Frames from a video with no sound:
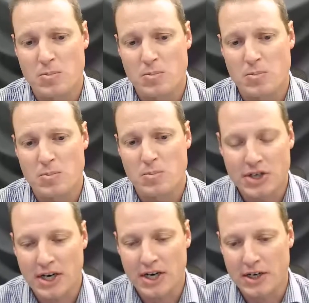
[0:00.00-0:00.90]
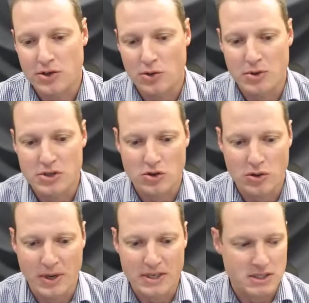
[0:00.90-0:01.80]
you're trading in your personal
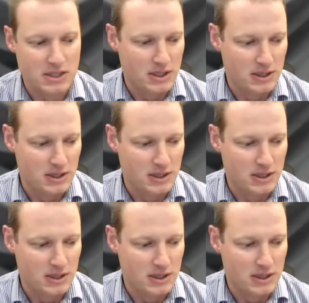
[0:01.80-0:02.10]
capacity.